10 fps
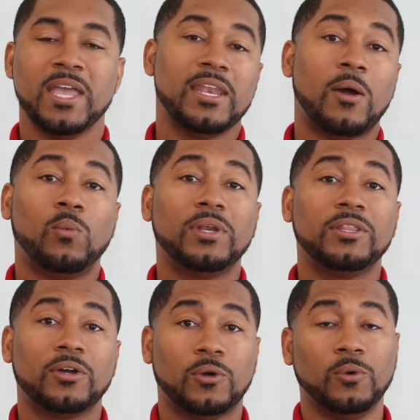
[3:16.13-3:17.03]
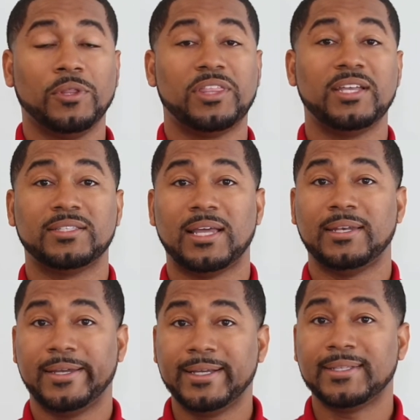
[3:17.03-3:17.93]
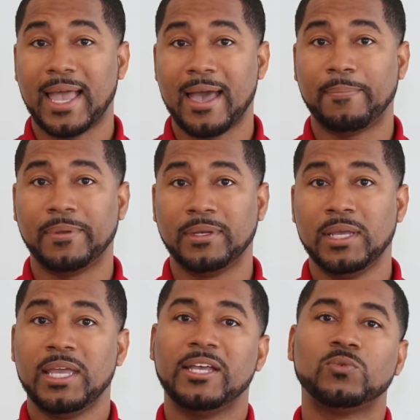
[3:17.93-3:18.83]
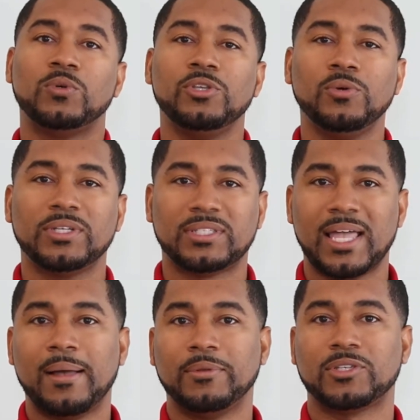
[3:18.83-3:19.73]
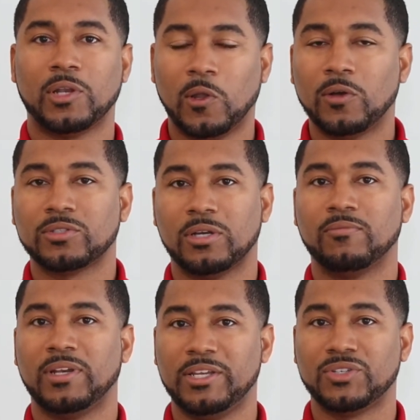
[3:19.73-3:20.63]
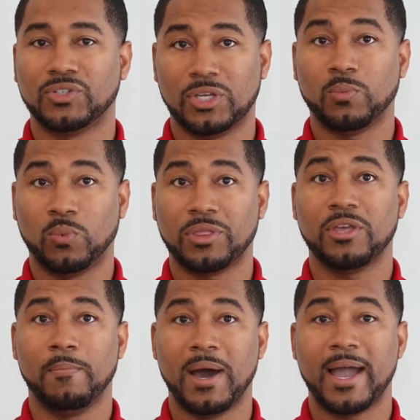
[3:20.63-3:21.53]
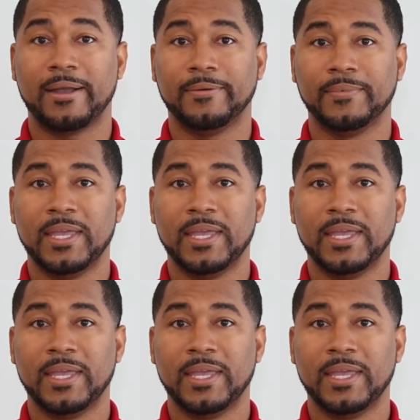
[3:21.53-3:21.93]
Now, one of the cool things that does happen is when you establish a long-term relationship with your buyer,